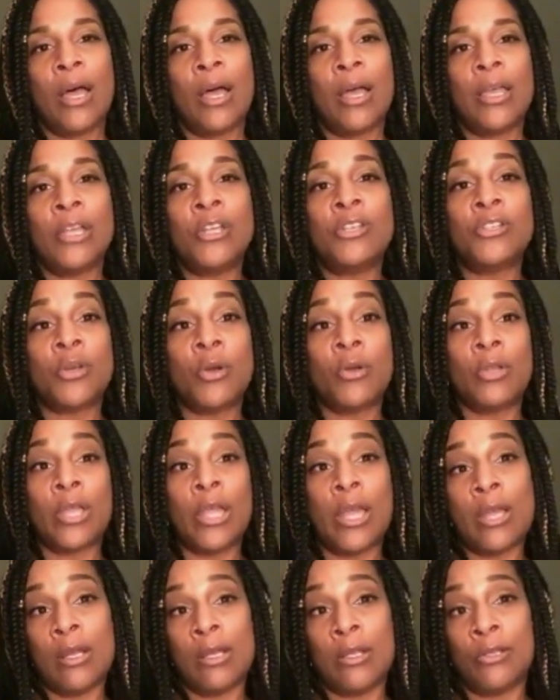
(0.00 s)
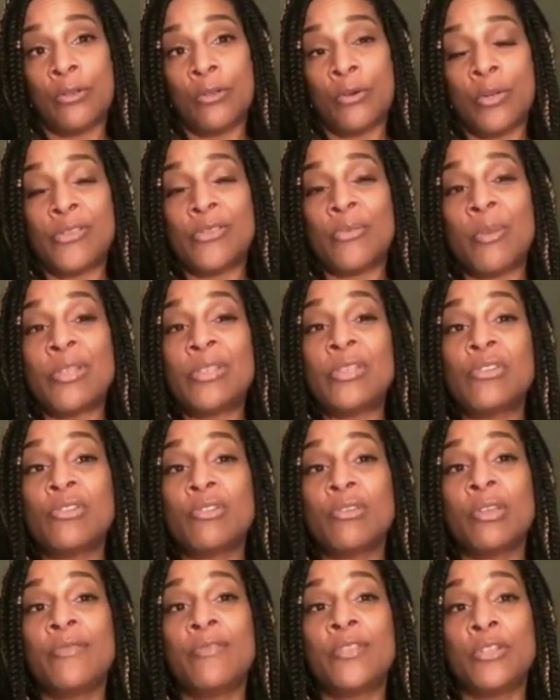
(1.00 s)
in Joliet, Illinois. So my
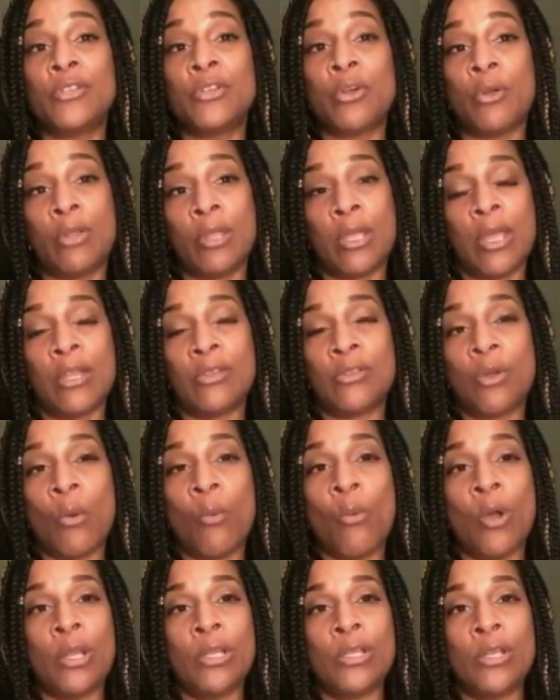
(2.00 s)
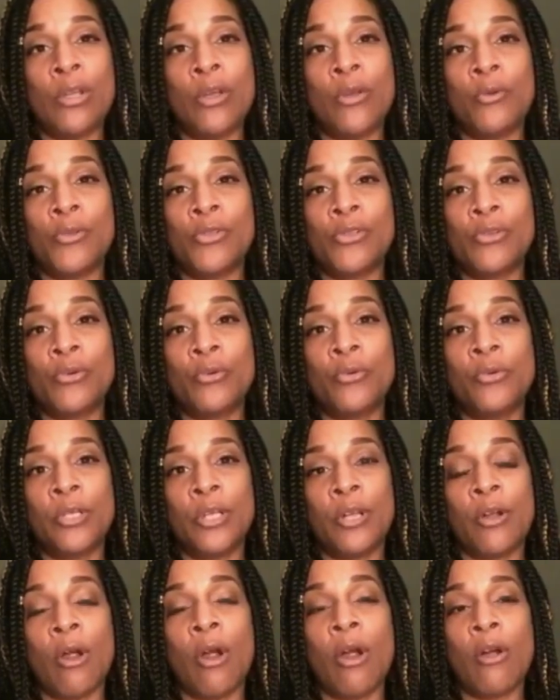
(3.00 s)
sister lived in Joliet, so I wanted to go to a school
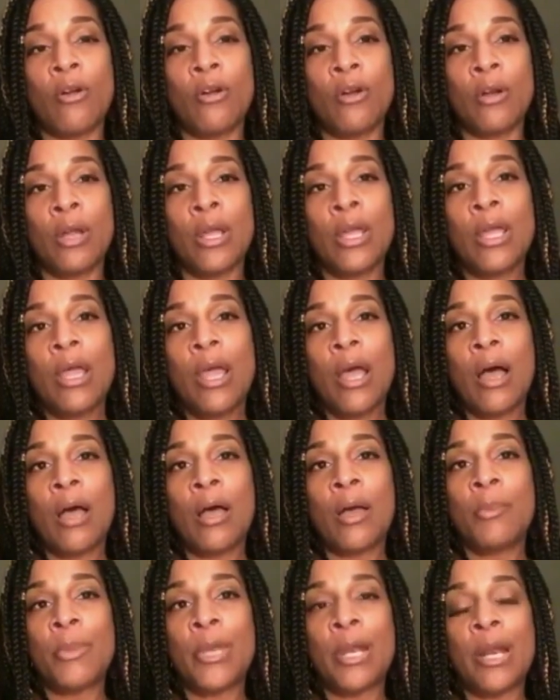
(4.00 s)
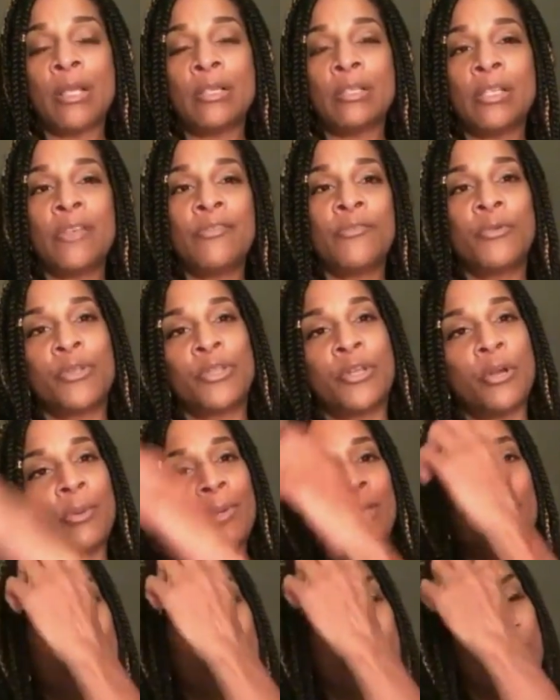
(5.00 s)
near her, and I lived with her
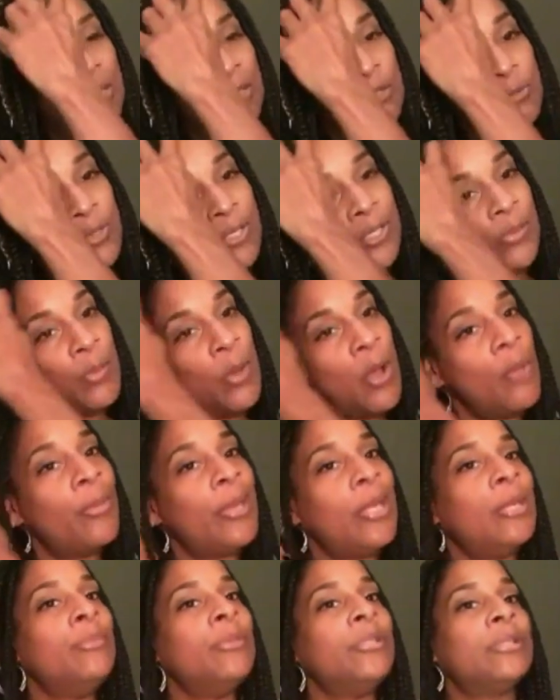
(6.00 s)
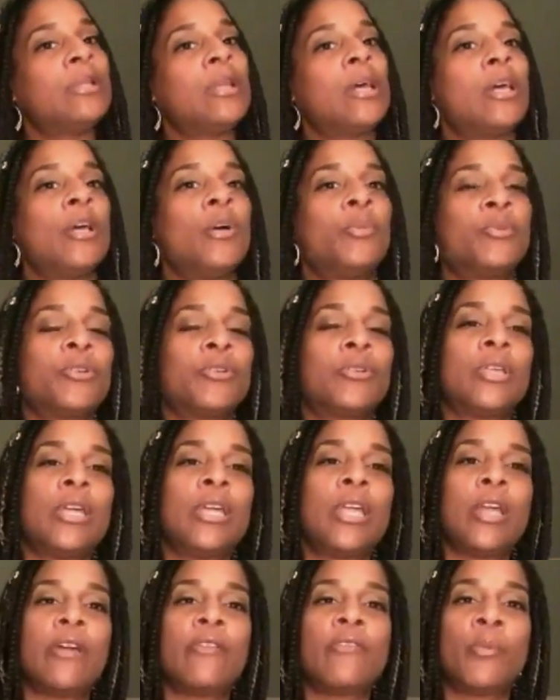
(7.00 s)
because she had 3 small babies, and I helped her
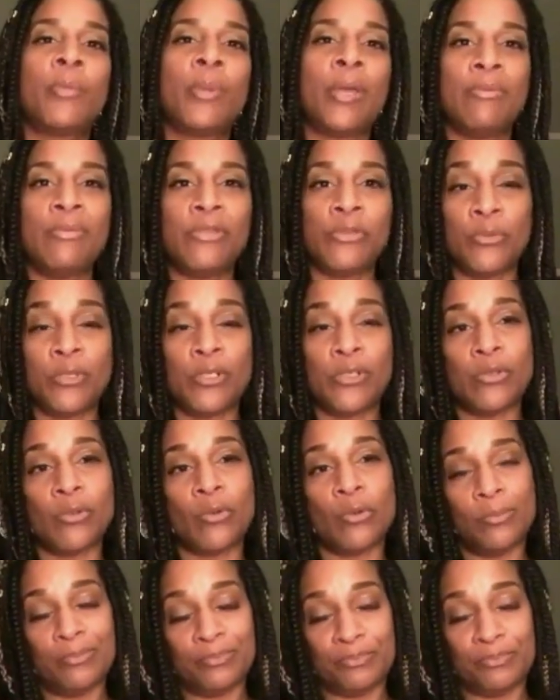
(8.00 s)
take care of her babies and went to school.